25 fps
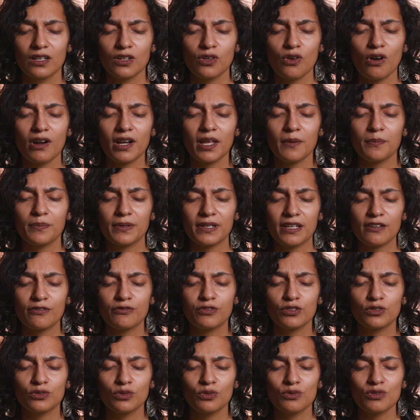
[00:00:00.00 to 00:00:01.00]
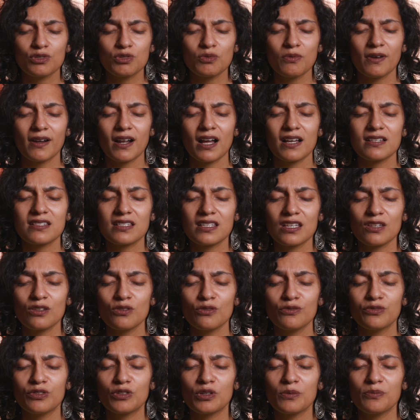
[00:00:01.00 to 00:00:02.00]
Lord, I pray for those who are
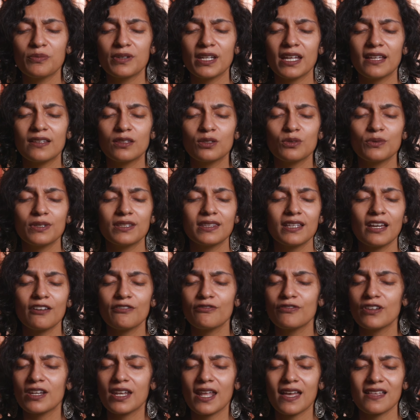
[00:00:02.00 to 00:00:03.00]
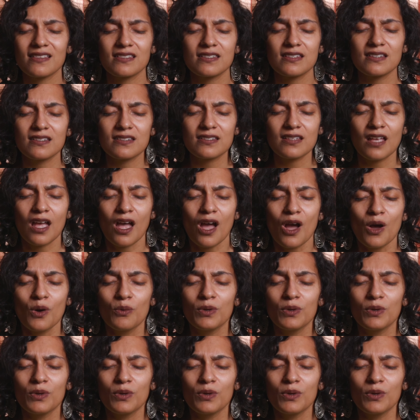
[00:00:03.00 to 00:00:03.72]
asking you for a breakthrough in their finances.